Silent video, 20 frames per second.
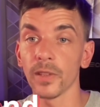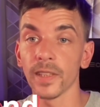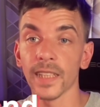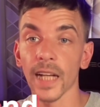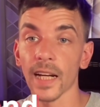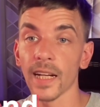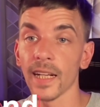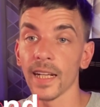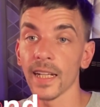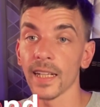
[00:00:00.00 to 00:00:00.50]
with
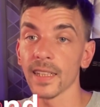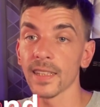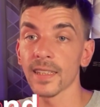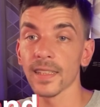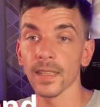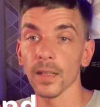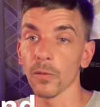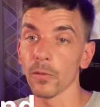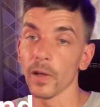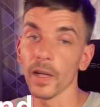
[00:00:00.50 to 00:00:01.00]

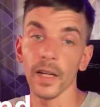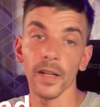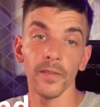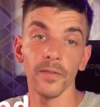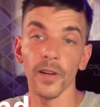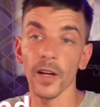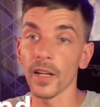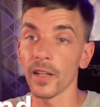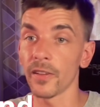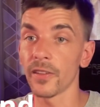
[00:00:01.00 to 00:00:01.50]
dentists
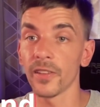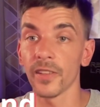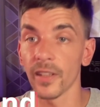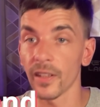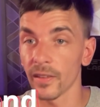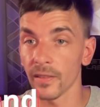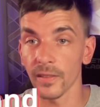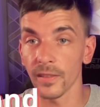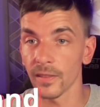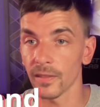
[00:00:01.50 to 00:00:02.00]
with
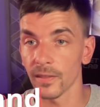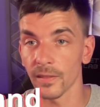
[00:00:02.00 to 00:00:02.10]
the